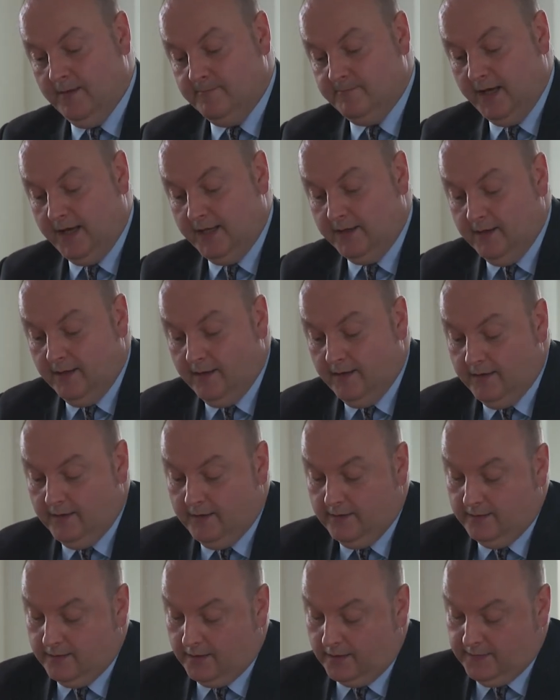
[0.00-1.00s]
but
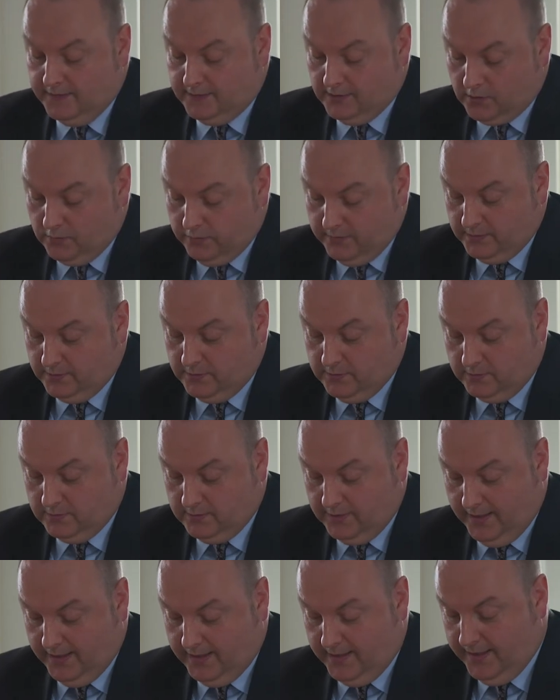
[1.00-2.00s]
I think a
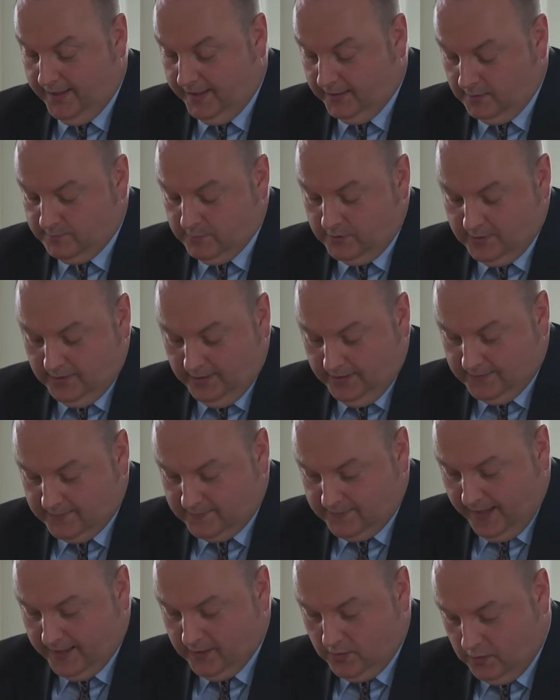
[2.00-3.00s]
critical element is
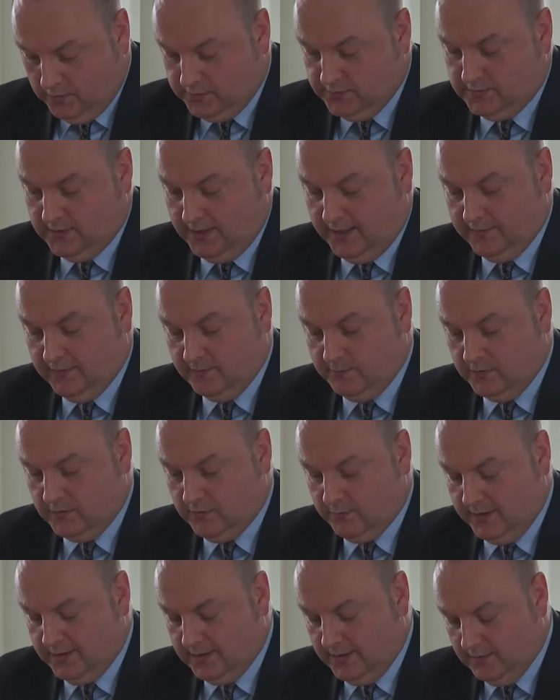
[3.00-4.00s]
that contrast
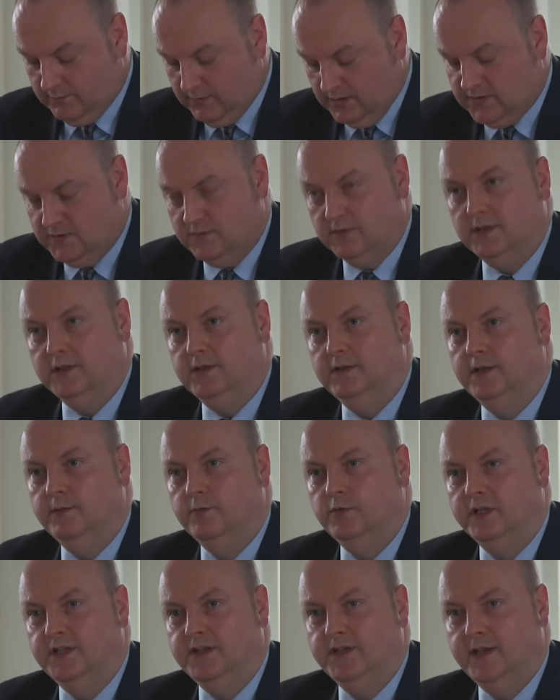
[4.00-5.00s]
between the original
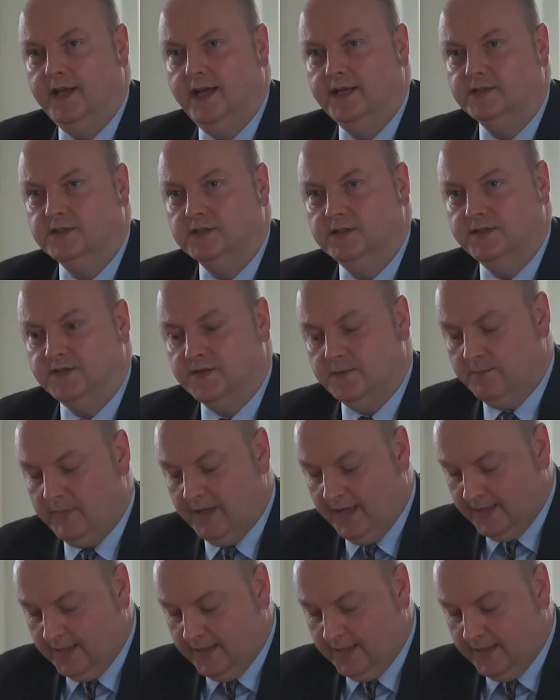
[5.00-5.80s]
liberal internationalism